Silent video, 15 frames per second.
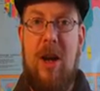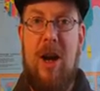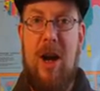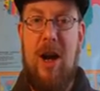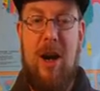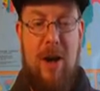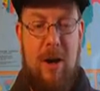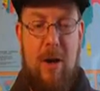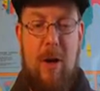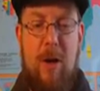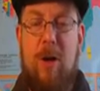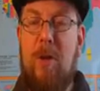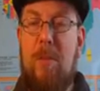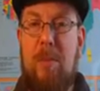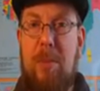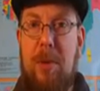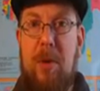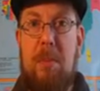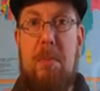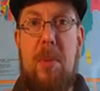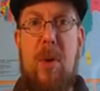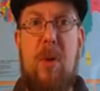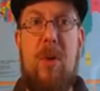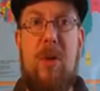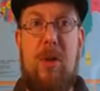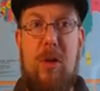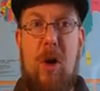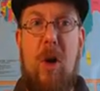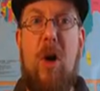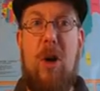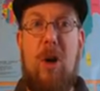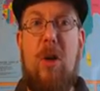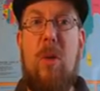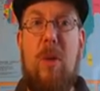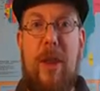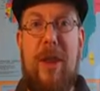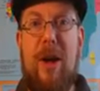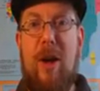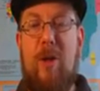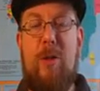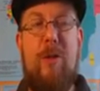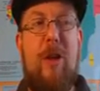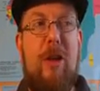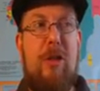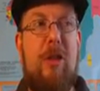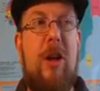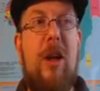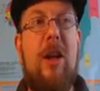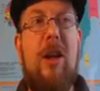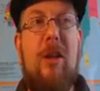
Putin's hook when they go fishing.